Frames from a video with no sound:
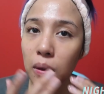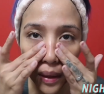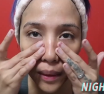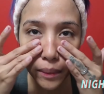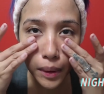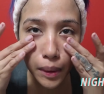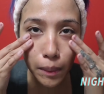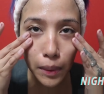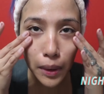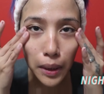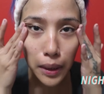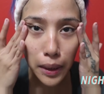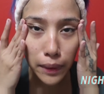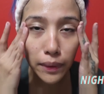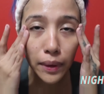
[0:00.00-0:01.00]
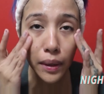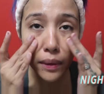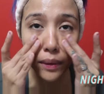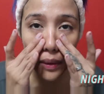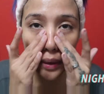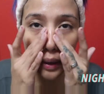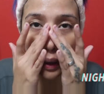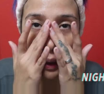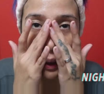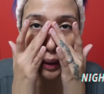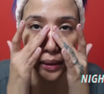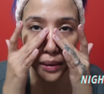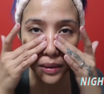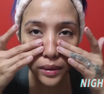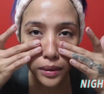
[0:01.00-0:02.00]
And maybe around the
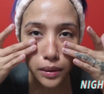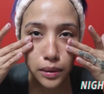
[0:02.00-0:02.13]
eyes.